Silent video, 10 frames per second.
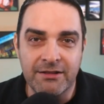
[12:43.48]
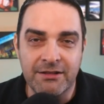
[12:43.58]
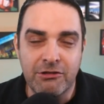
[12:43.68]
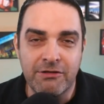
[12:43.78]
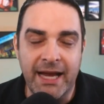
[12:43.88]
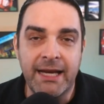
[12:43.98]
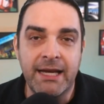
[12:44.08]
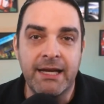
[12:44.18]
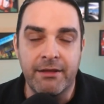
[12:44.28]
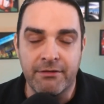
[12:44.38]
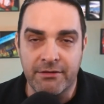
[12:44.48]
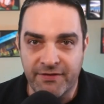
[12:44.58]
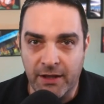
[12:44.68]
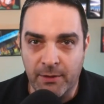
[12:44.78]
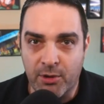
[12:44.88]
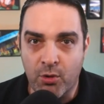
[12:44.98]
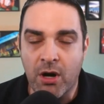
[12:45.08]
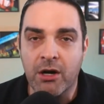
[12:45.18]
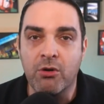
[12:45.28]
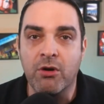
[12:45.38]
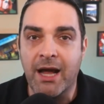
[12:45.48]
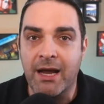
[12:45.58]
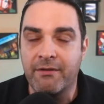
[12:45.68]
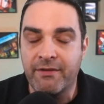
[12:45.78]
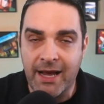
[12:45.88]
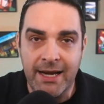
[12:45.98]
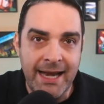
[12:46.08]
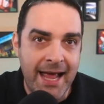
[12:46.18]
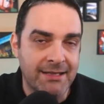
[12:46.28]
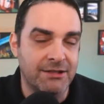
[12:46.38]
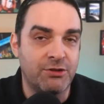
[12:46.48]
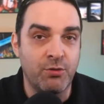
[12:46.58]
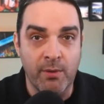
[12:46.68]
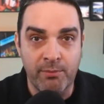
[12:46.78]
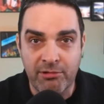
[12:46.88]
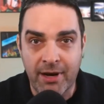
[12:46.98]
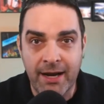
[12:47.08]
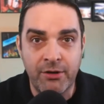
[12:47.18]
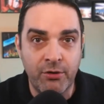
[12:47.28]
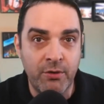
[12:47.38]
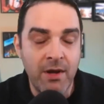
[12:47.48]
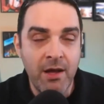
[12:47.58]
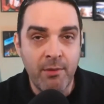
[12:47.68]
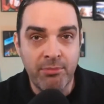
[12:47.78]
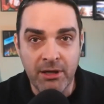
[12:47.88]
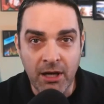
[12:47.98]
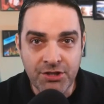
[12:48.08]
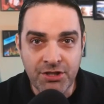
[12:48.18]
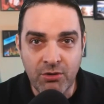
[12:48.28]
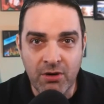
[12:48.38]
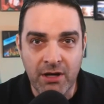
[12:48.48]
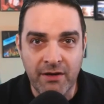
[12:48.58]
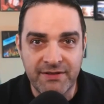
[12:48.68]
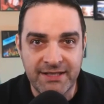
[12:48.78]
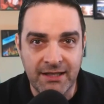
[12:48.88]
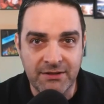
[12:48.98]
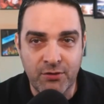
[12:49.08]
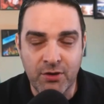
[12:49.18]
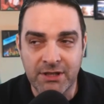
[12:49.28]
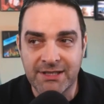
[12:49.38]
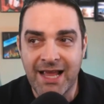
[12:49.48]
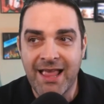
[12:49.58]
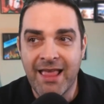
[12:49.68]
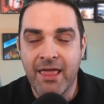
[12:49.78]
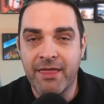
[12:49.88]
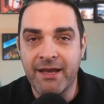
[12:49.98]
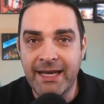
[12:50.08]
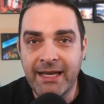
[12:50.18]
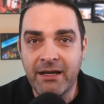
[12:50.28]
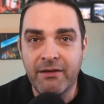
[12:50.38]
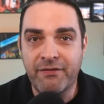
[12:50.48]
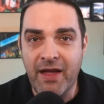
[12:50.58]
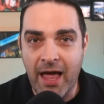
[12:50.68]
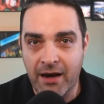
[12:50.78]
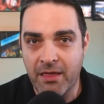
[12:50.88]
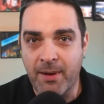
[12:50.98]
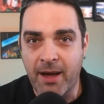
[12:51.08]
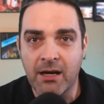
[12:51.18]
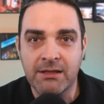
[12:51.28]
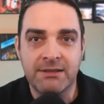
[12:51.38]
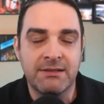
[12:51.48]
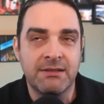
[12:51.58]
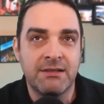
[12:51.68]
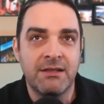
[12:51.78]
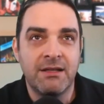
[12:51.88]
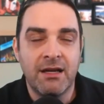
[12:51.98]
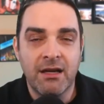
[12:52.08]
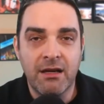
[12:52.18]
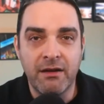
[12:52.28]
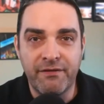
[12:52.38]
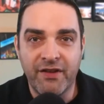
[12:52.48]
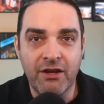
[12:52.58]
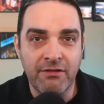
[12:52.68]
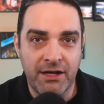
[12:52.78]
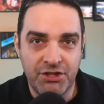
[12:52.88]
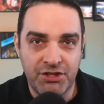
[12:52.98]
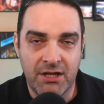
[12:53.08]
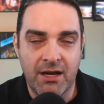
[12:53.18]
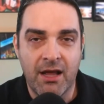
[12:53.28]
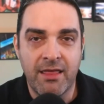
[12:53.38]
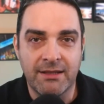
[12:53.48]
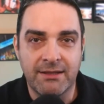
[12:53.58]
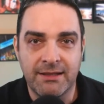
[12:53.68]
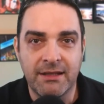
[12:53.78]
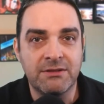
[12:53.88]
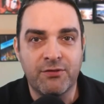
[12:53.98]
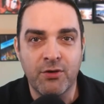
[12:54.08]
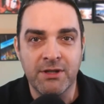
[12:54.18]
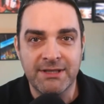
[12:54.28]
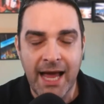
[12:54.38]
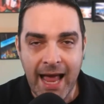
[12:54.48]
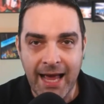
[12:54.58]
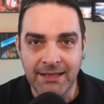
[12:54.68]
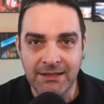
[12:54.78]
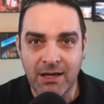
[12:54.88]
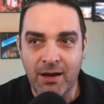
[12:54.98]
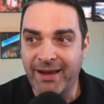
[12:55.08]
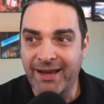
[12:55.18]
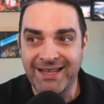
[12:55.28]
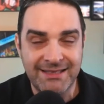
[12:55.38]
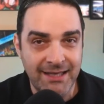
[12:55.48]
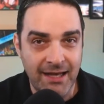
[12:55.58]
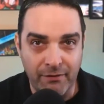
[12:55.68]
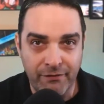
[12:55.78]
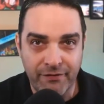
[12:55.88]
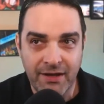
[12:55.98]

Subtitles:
created either a developer org or gotten access to a brand new production org of Salesforce, the native out of the box configuration that Salesforce has by itself